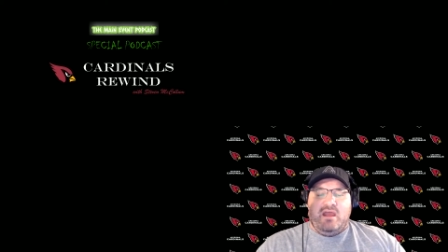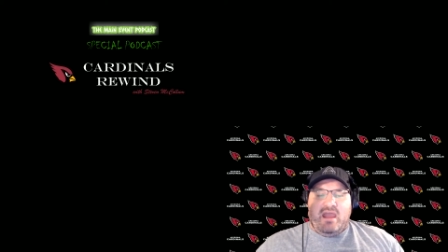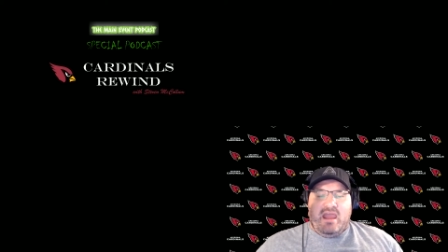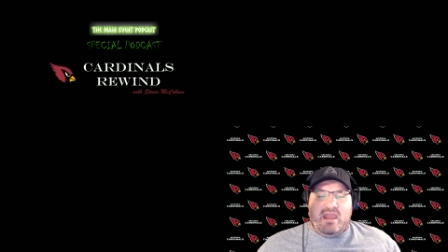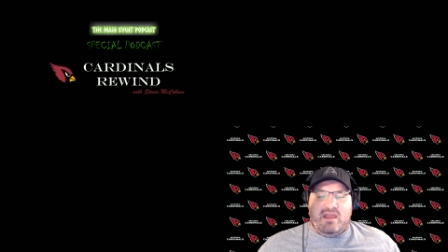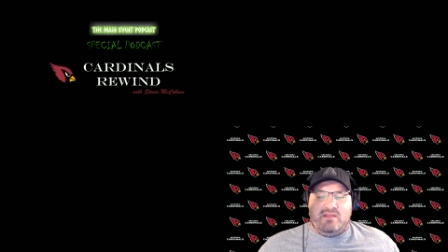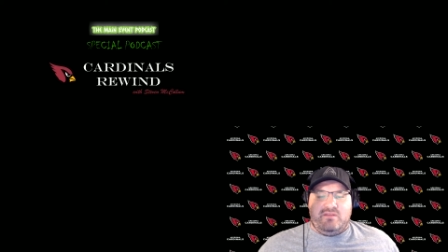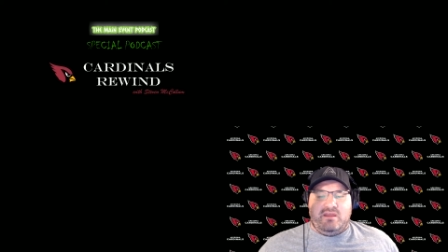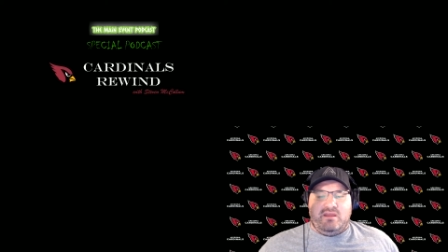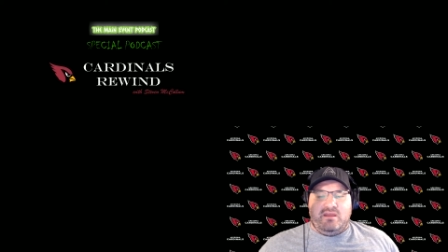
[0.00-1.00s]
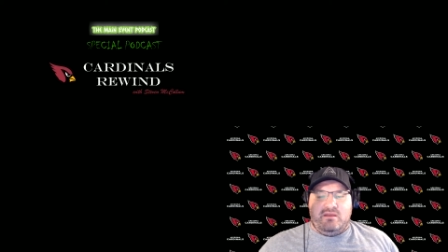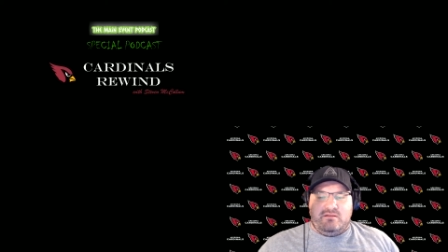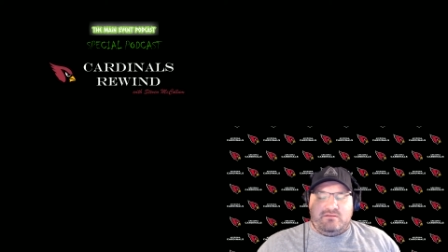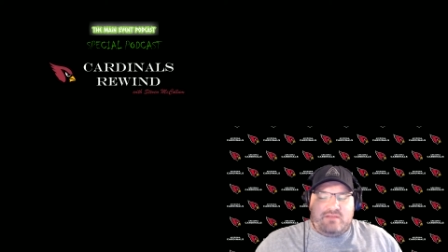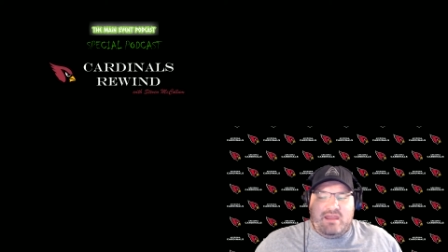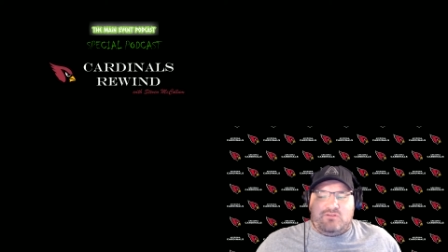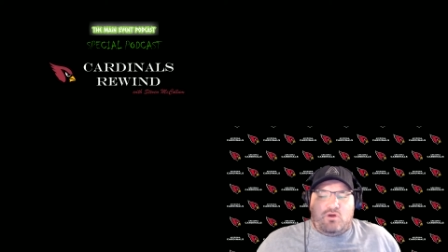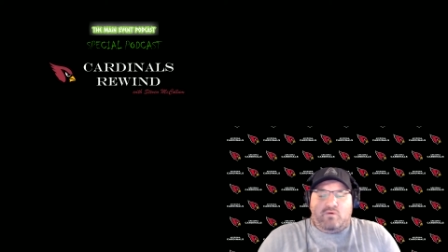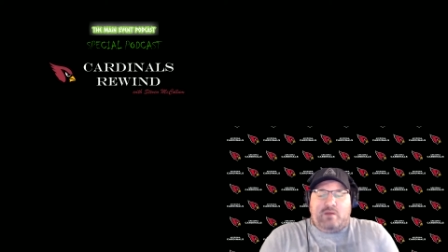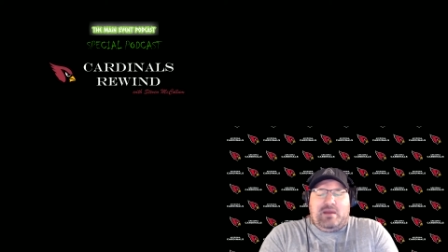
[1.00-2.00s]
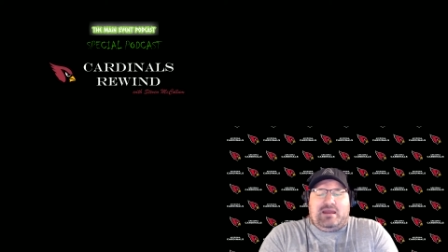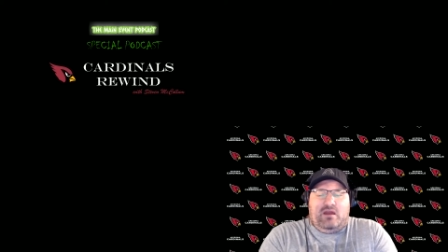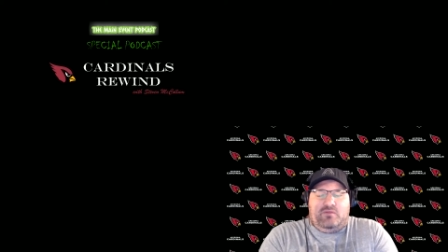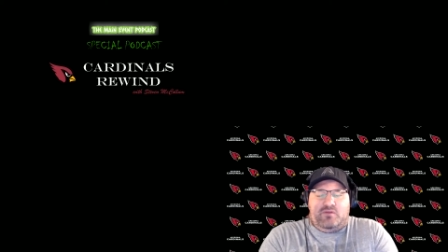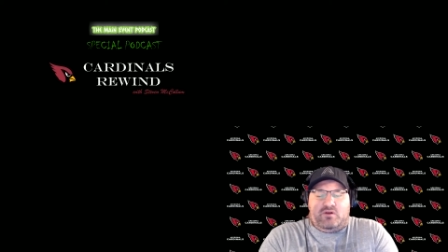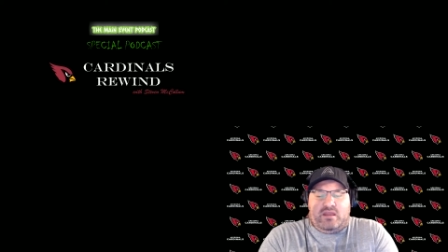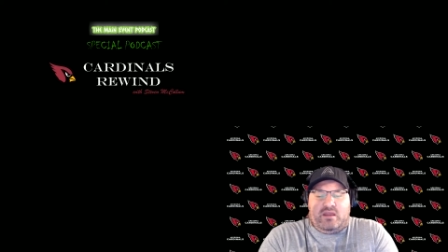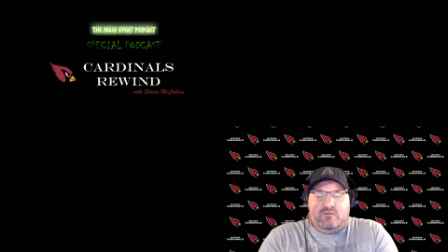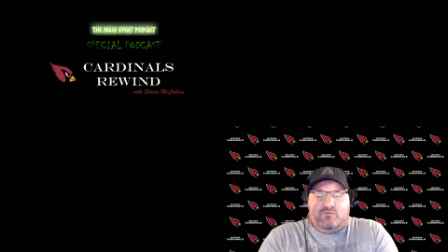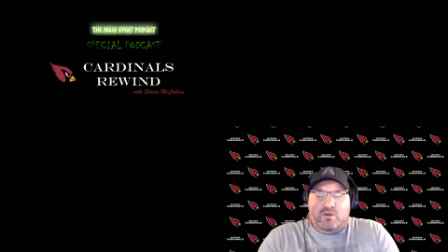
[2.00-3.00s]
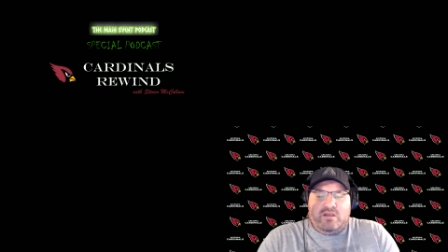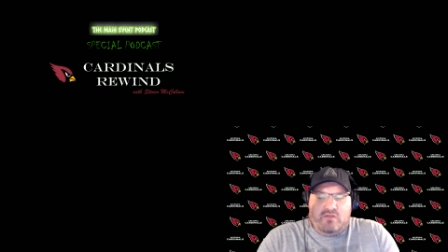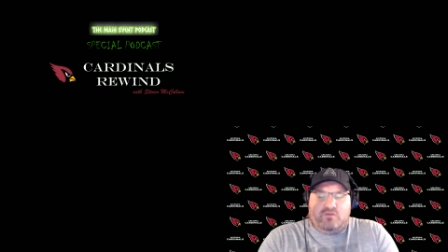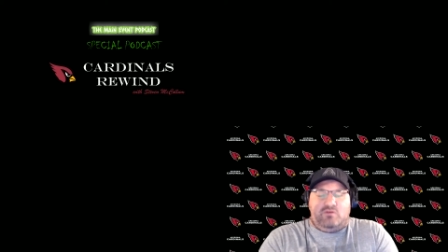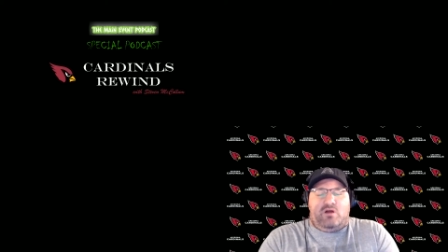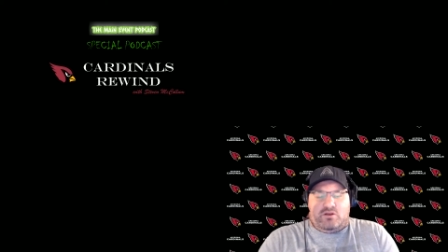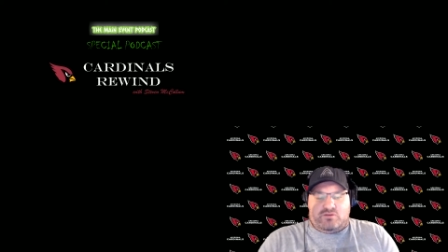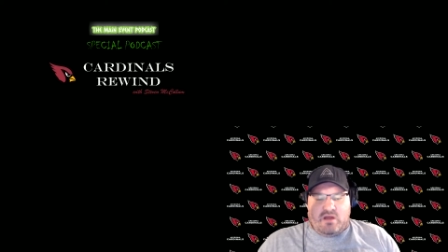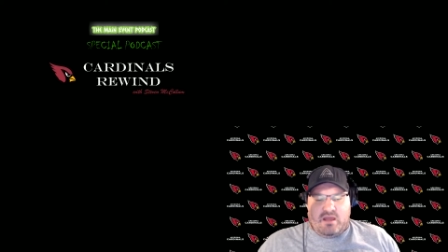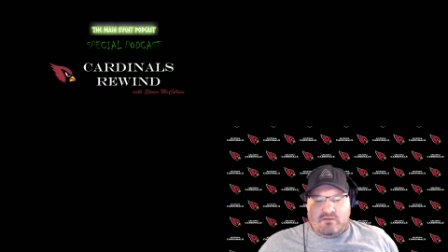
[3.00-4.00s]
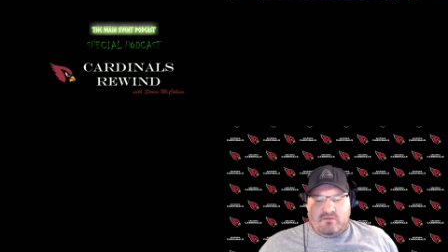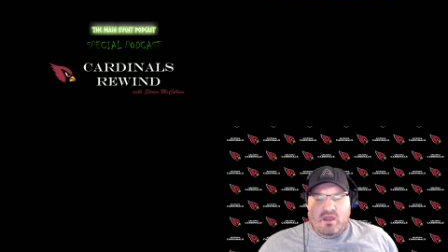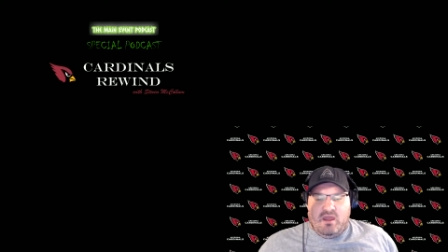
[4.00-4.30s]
And the they have to go right back out there again for another long drive.